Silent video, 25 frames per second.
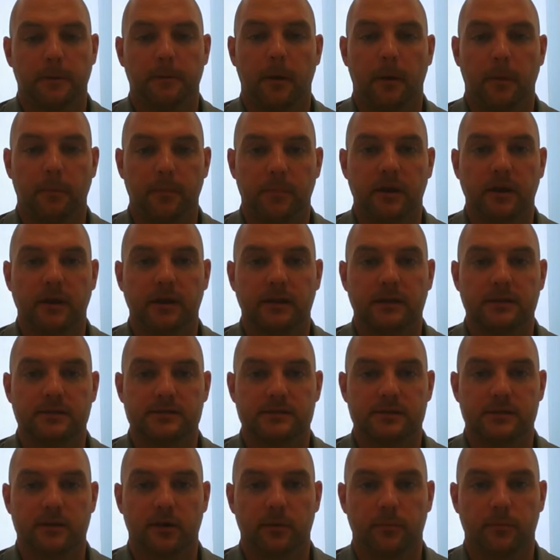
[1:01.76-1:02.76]
a bit
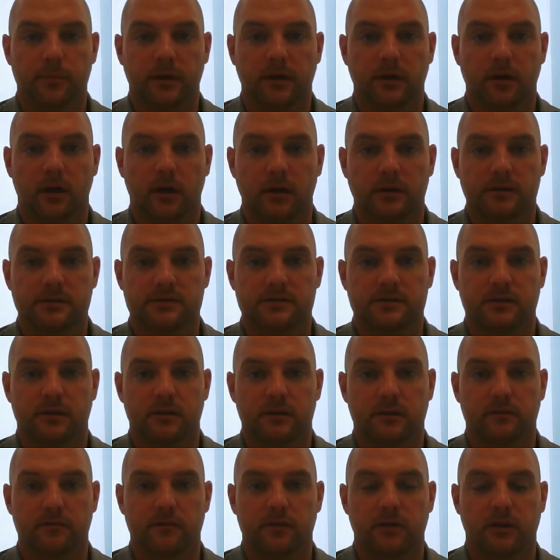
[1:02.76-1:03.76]
easier because
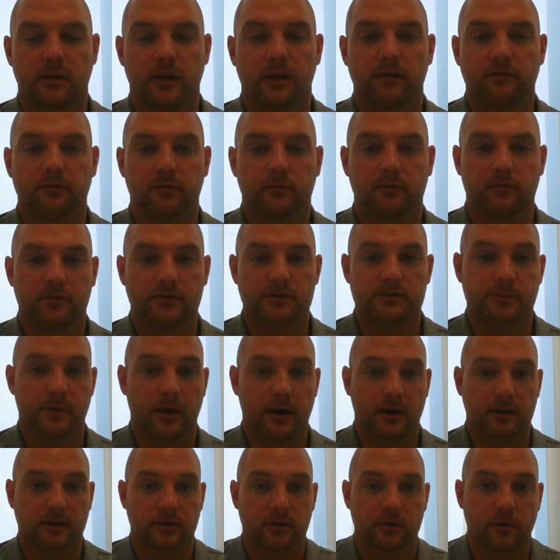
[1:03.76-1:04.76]
of the level of
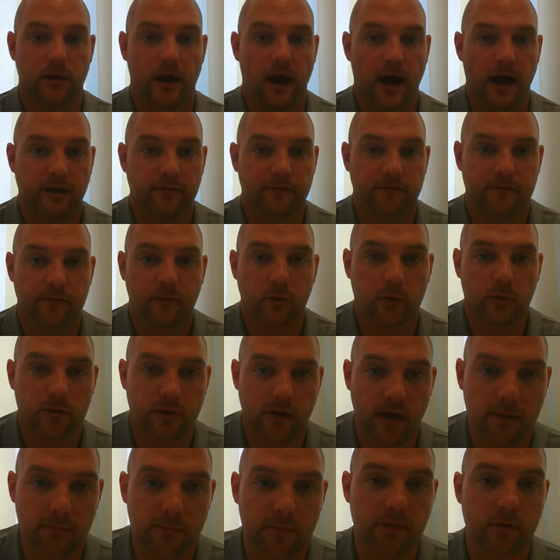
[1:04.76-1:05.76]
respect you had for
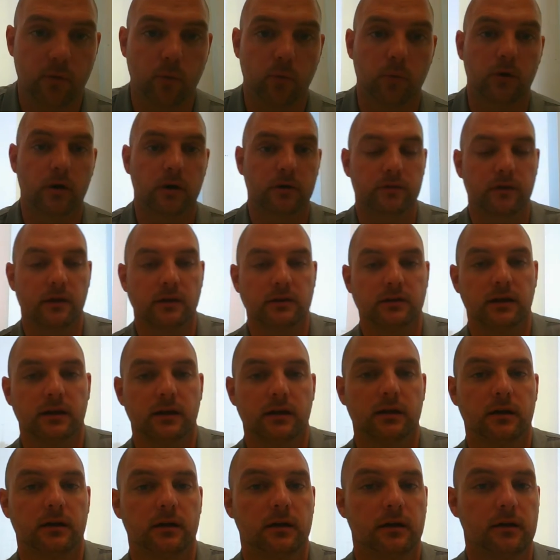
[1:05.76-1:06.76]
them and the work they
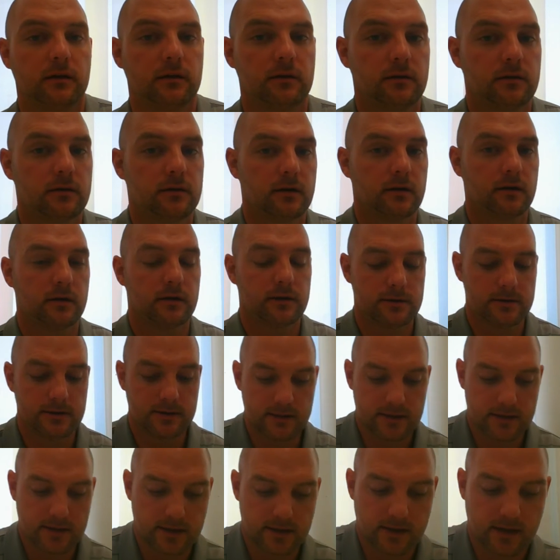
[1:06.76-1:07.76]
did. And
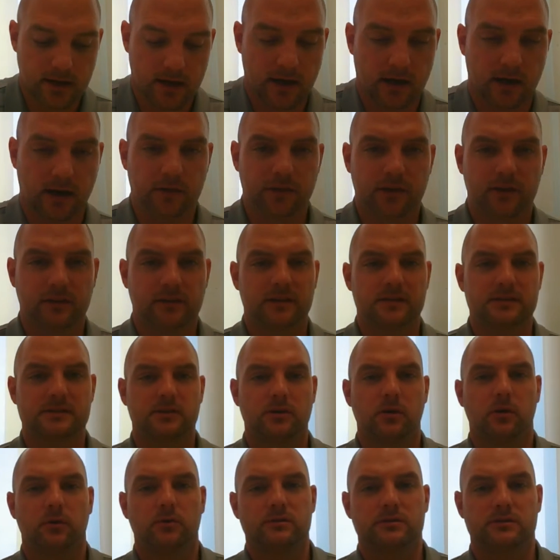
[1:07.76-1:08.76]
I think this
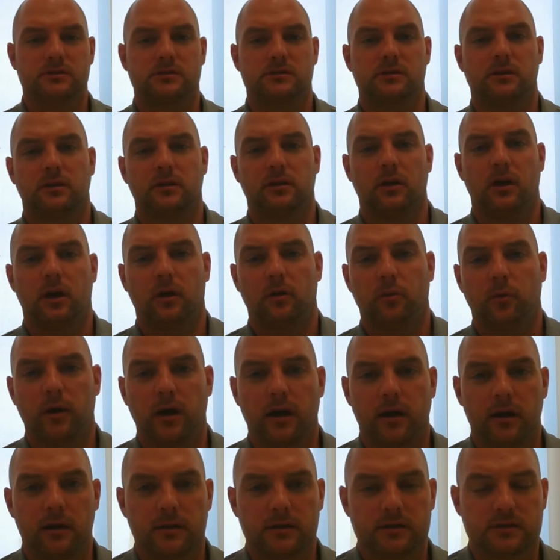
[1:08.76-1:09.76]
goes a long
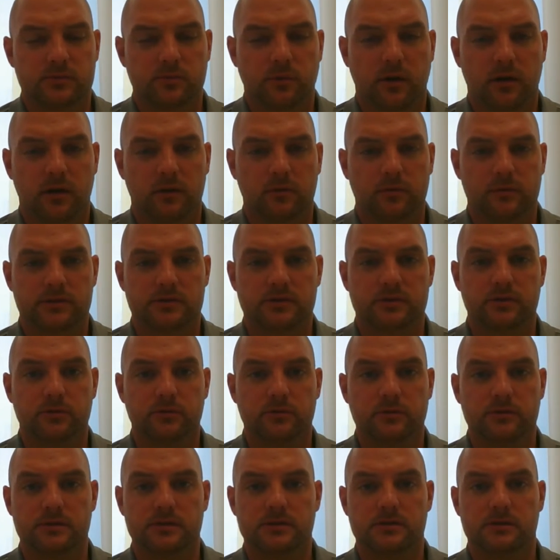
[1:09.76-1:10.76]
way as well with
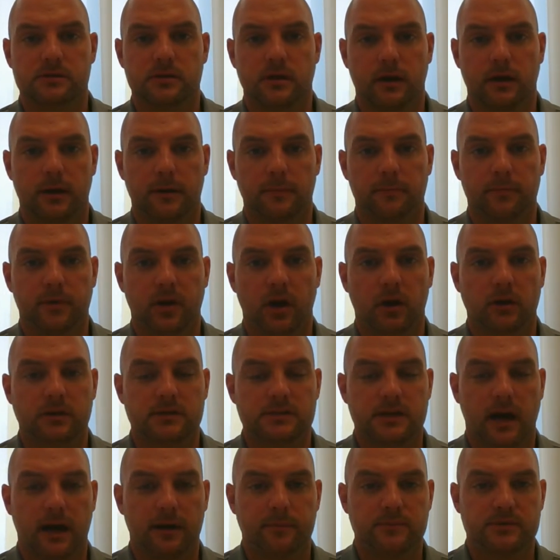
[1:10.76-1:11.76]
students. There are
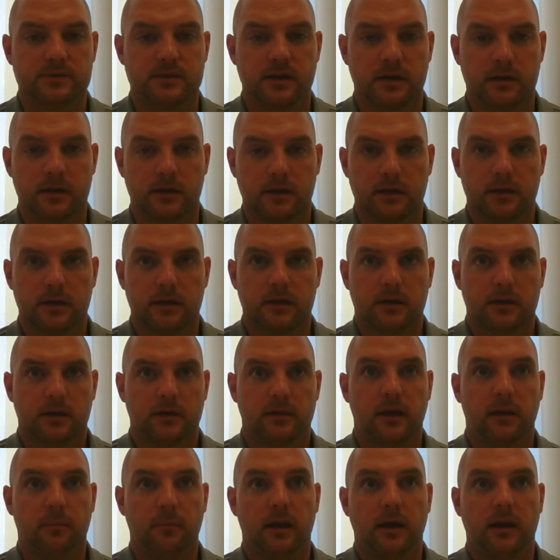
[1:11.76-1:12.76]
times that
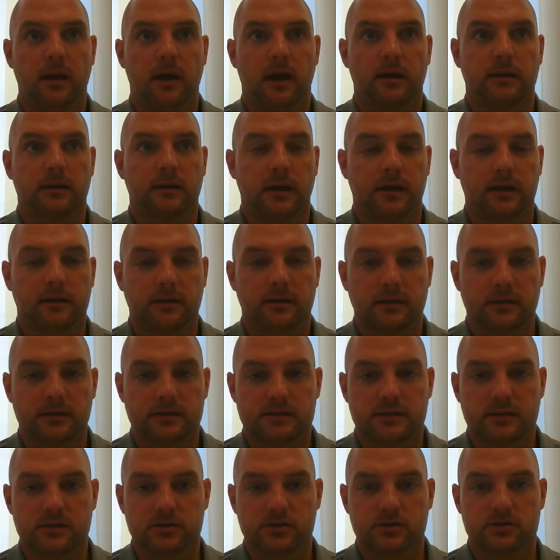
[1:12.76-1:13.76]
they may not like the
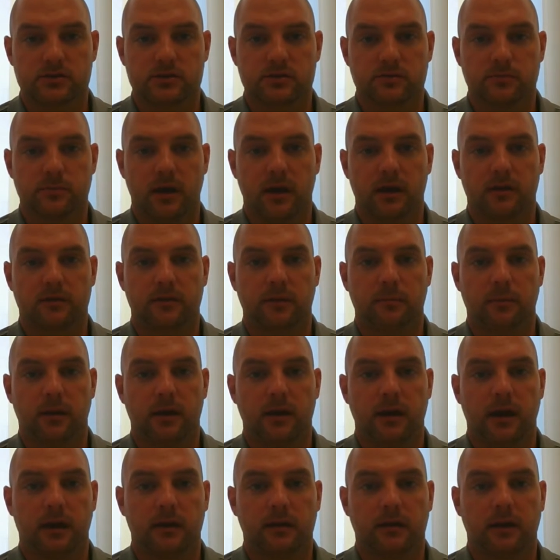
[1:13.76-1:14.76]
decisions you make. They
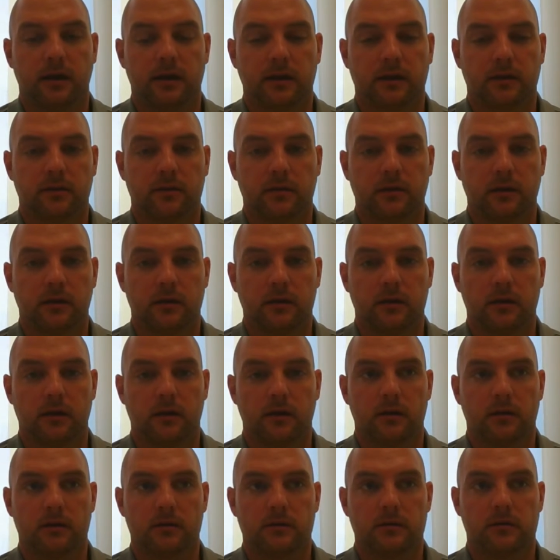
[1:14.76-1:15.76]
may not like
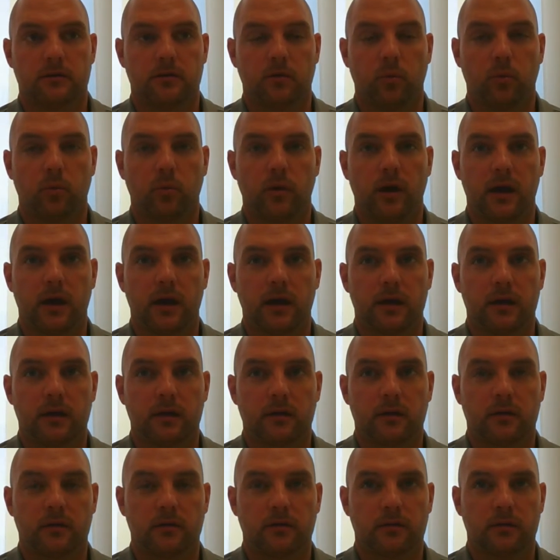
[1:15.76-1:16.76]
the way
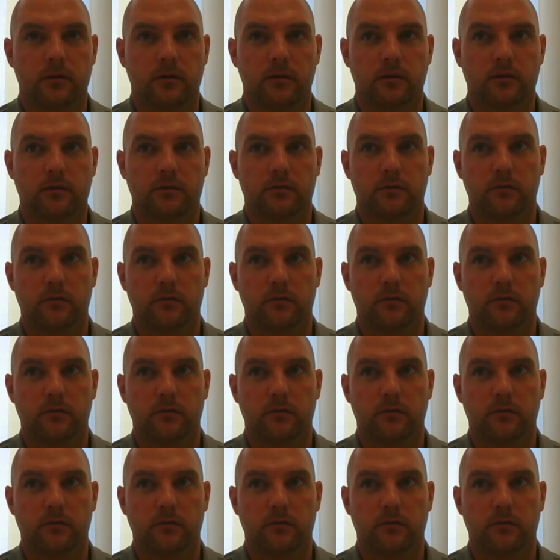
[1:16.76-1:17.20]
the